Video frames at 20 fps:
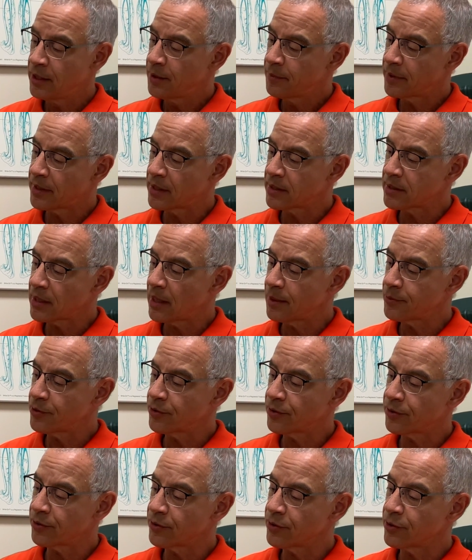by the time
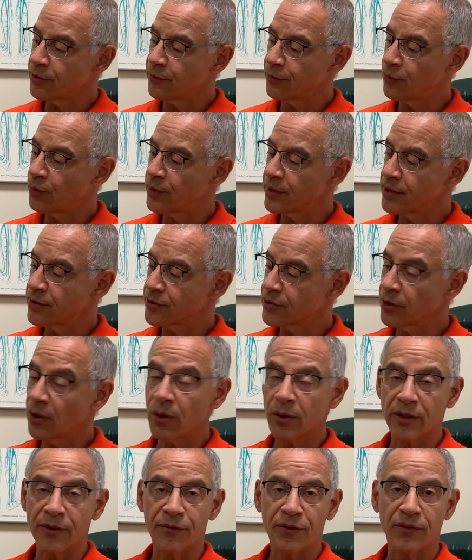you're 30 or 40 years
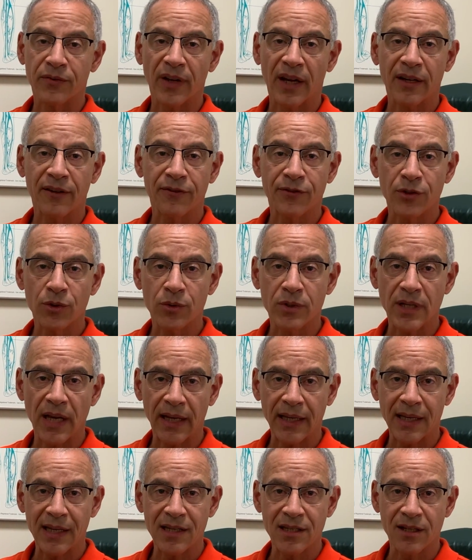old, if you've had a few
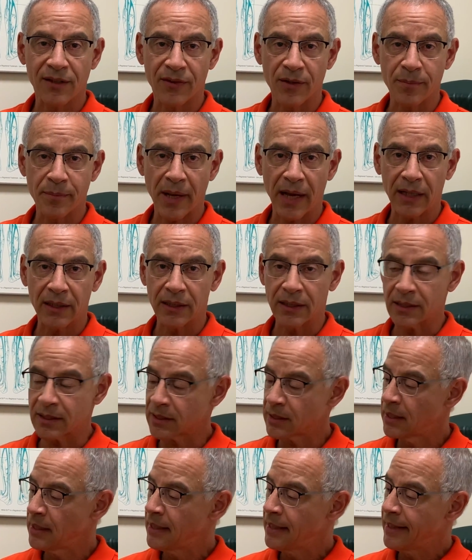decades of imbalance,